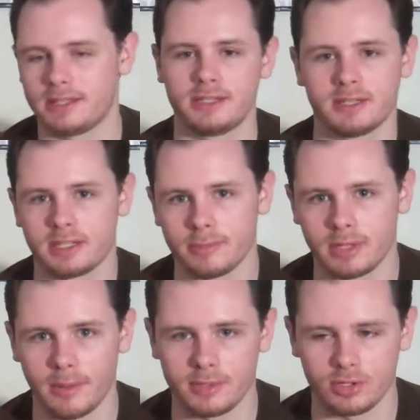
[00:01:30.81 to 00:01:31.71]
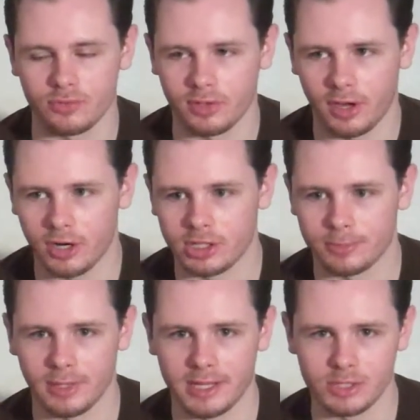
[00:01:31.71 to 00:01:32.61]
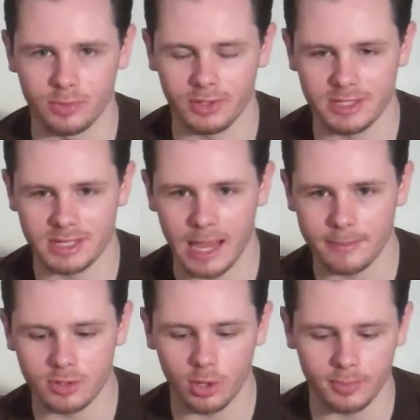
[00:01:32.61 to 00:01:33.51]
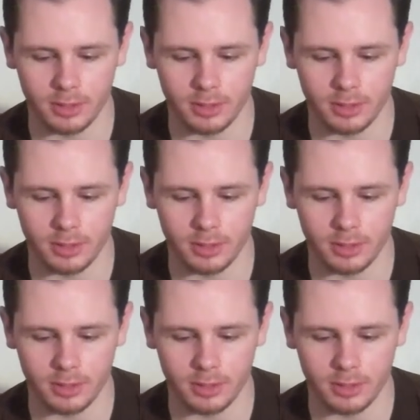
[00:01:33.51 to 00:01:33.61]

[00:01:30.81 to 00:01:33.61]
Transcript: Sometimes it's really hard to place where these games go,